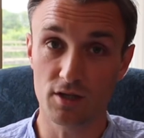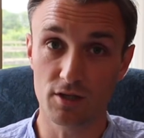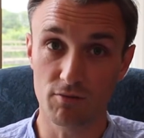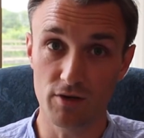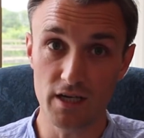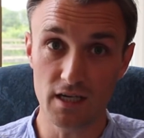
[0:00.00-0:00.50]

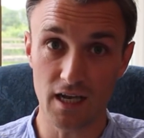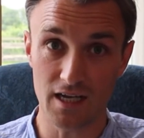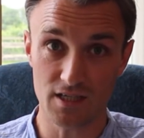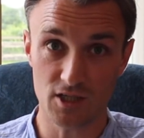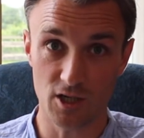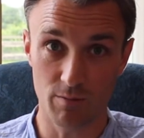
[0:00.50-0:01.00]
three
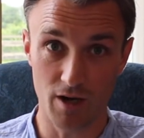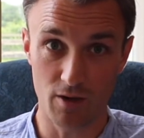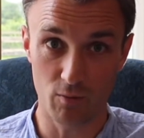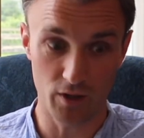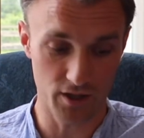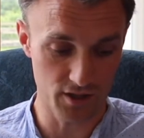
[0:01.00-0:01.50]
last time out
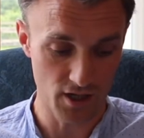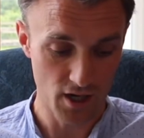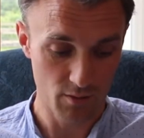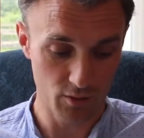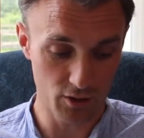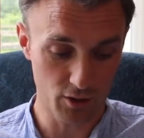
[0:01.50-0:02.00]
winners,
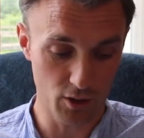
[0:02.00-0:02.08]
but a